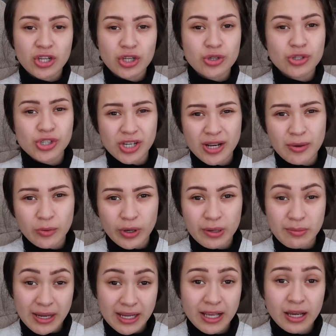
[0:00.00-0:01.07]
you shouldn't wear
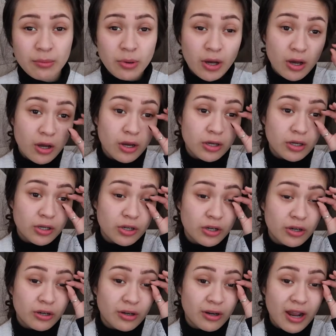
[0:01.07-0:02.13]
makeup on
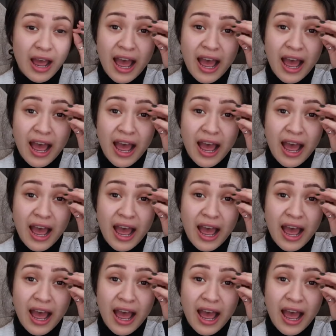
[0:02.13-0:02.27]
your